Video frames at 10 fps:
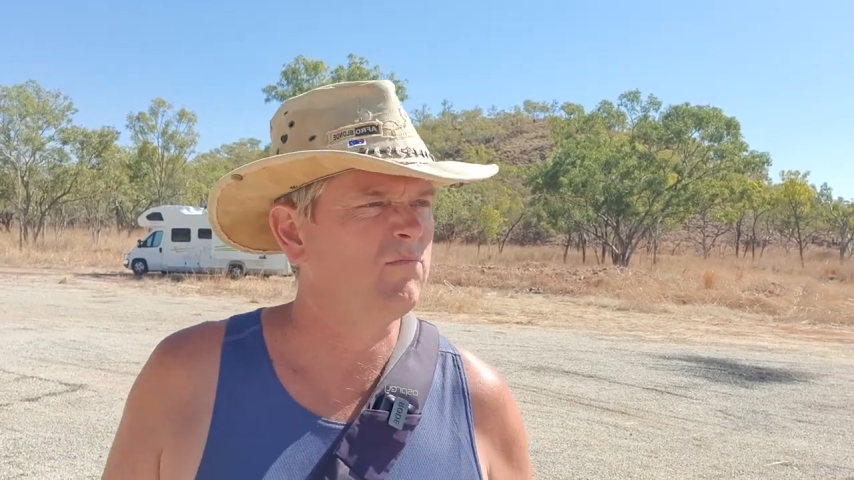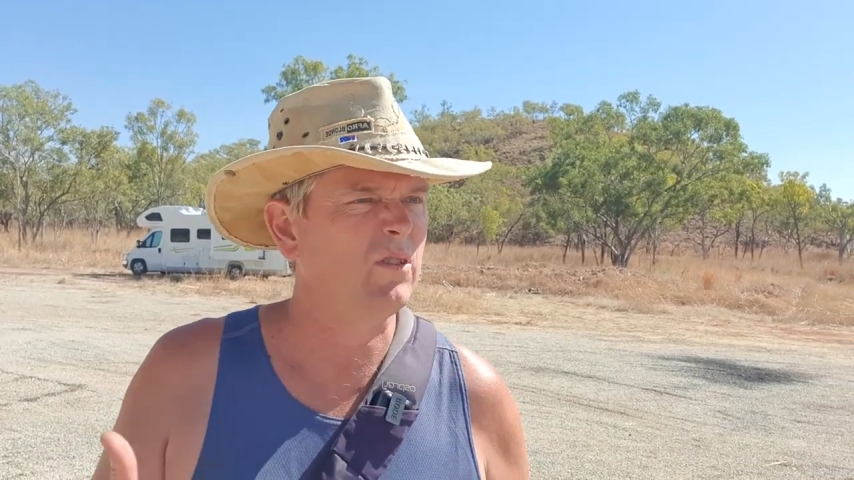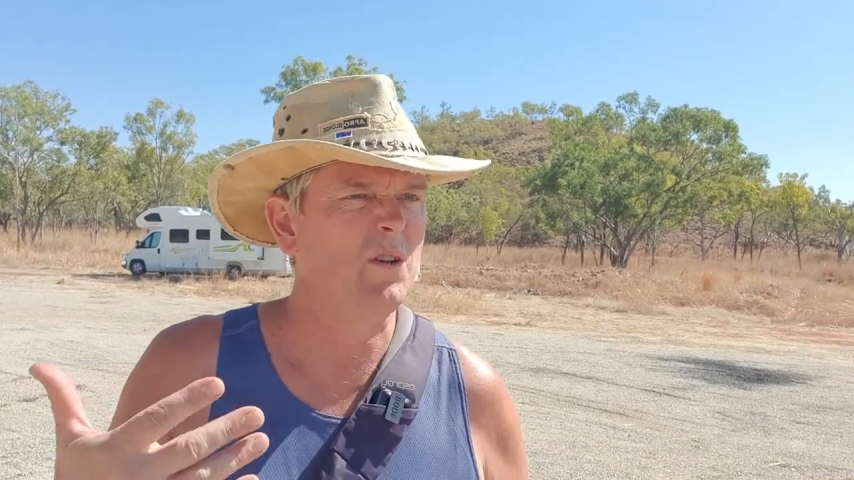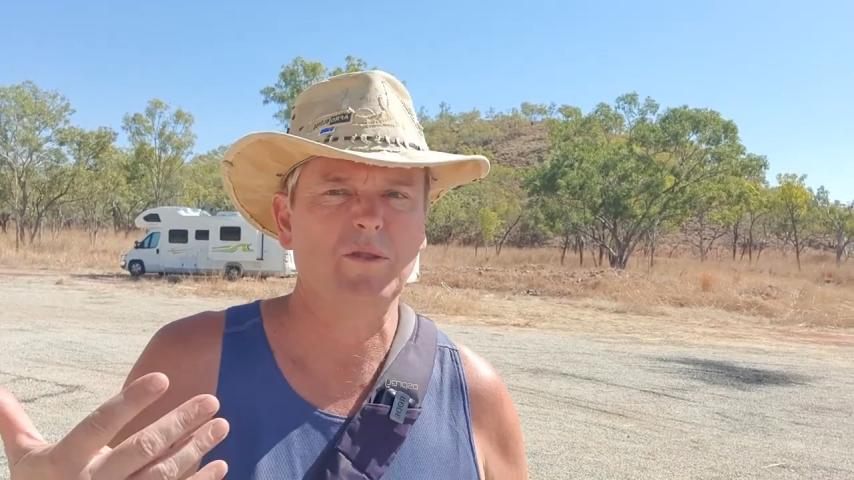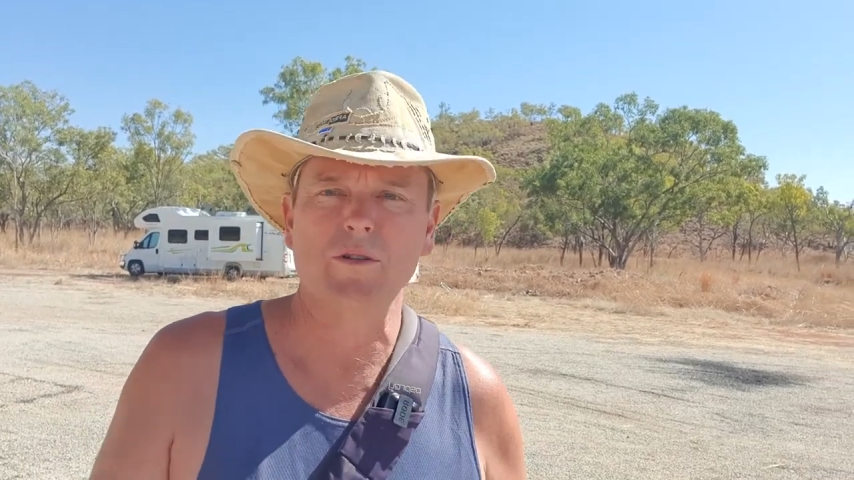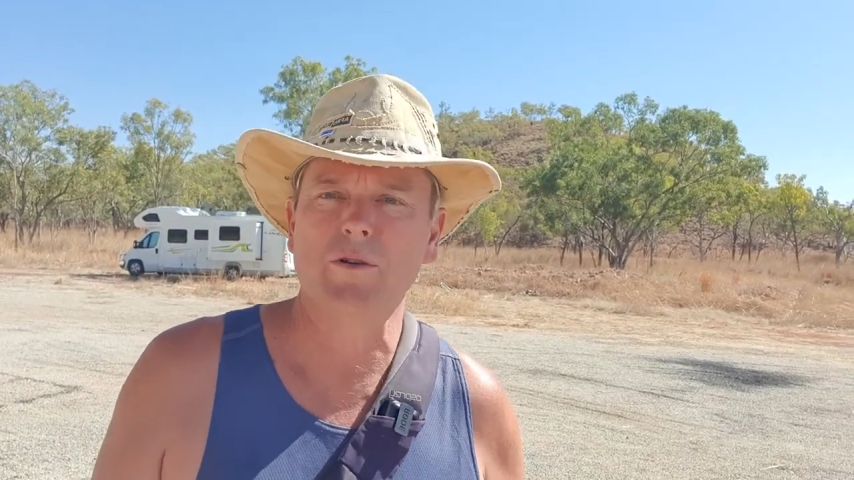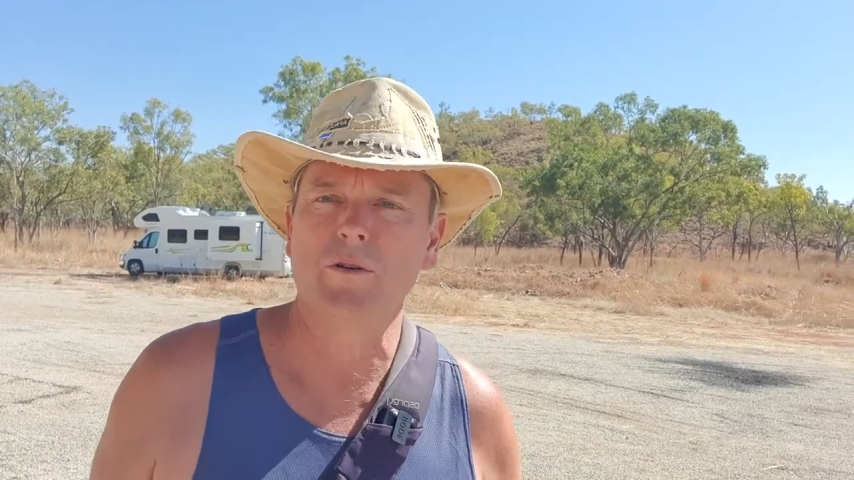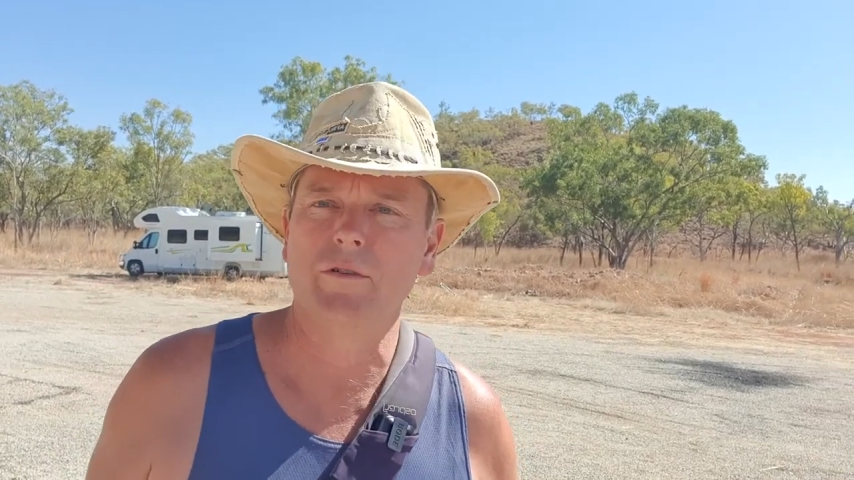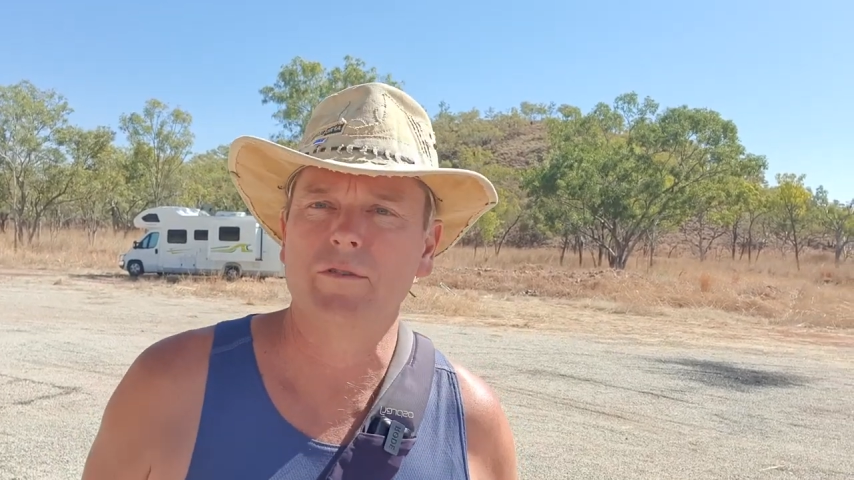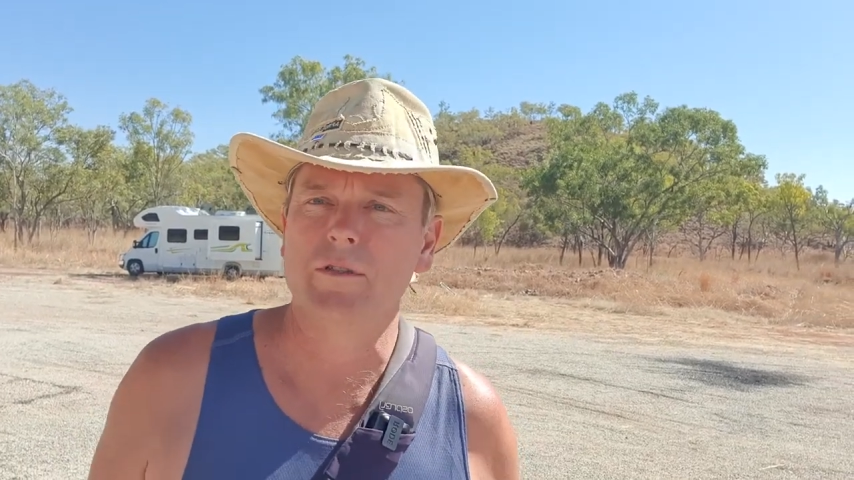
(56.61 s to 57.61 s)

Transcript: close the turn off